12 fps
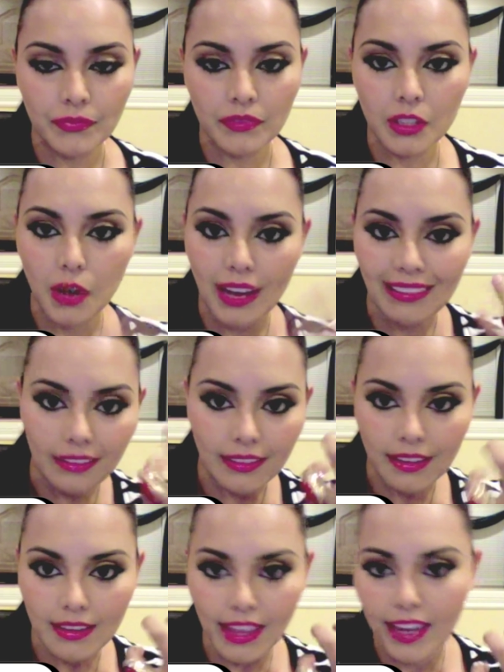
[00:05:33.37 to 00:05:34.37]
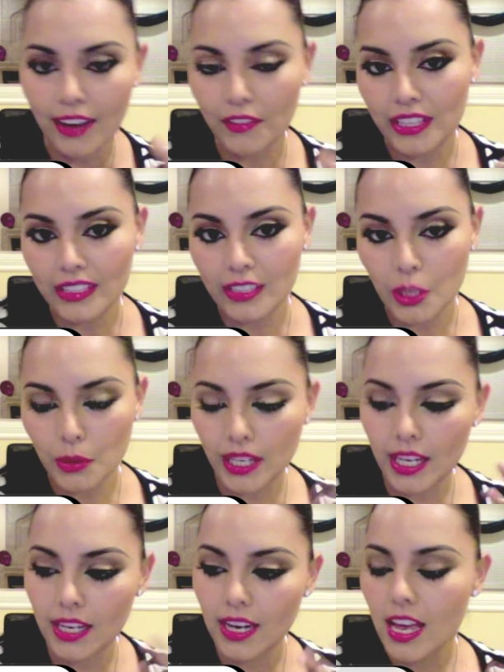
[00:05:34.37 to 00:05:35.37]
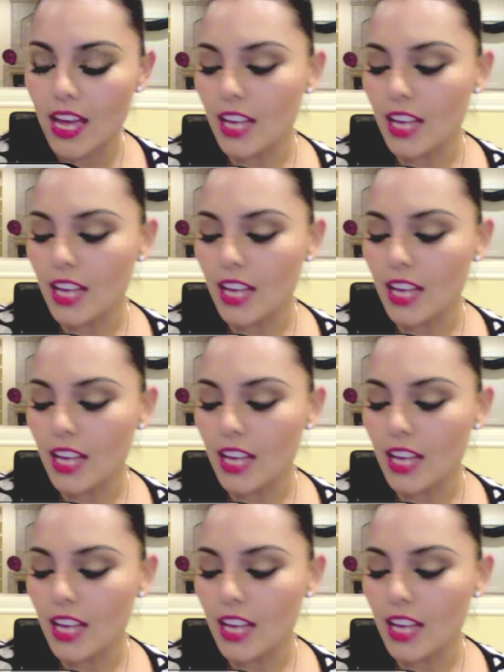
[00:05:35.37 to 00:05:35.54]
You know, I let everything soak in,